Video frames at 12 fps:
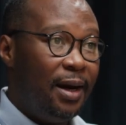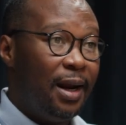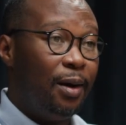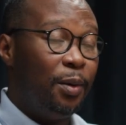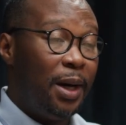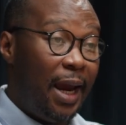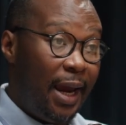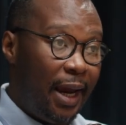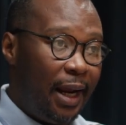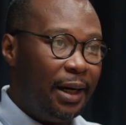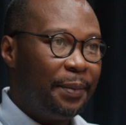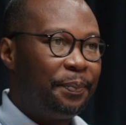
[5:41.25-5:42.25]
Now, I will
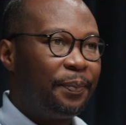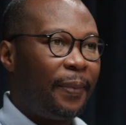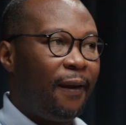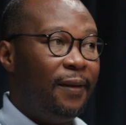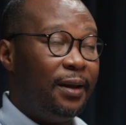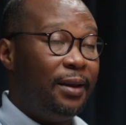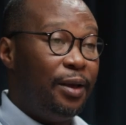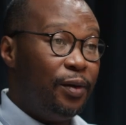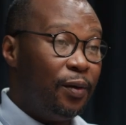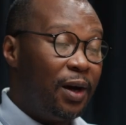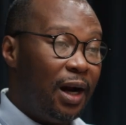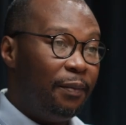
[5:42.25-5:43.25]
add that the
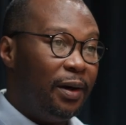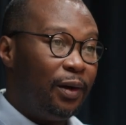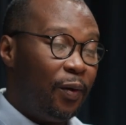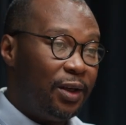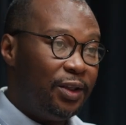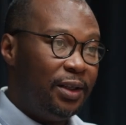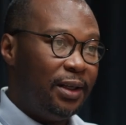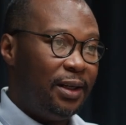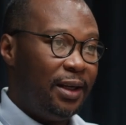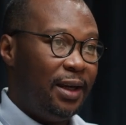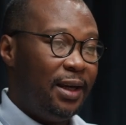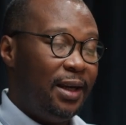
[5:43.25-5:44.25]
newcomer in
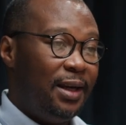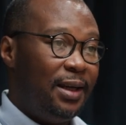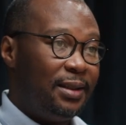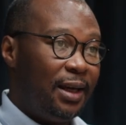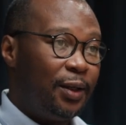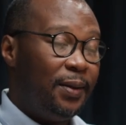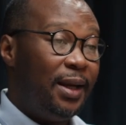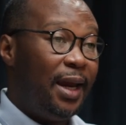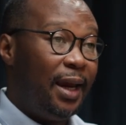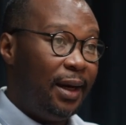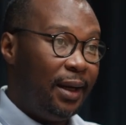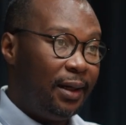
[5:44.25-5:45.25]
question is actually
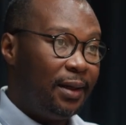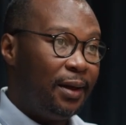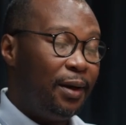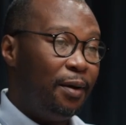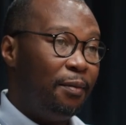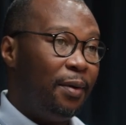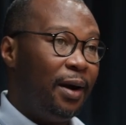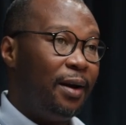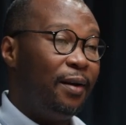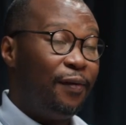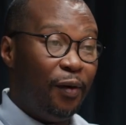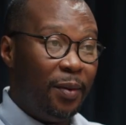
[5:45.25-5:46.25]
headed by
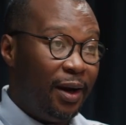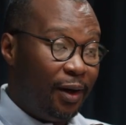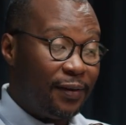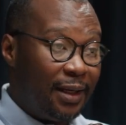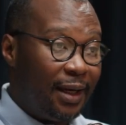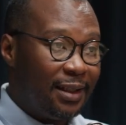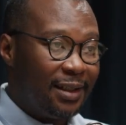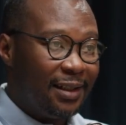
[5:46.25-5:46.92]
a former head of state.